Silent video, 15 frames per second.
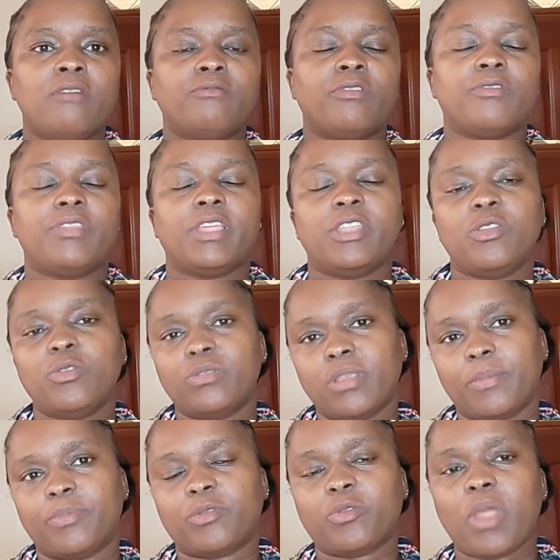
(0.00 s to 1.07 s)
For the new
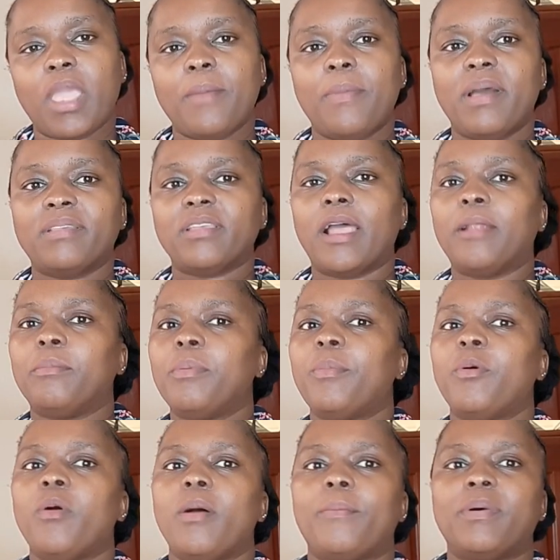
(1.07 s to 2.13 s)
subscribers and
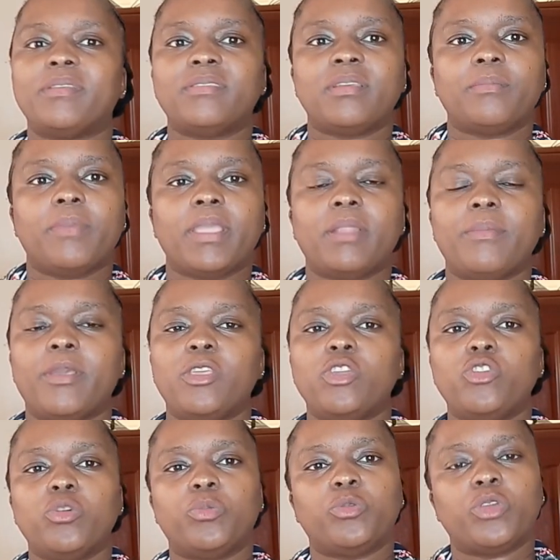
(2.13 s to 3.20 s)
people who are passing by my
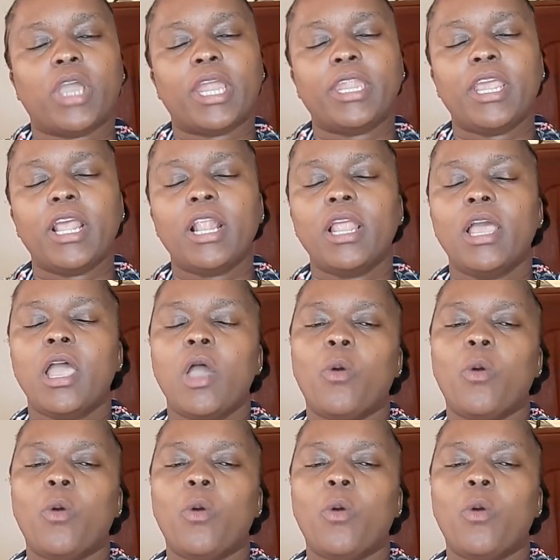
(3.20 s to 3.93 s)
YouTube channel,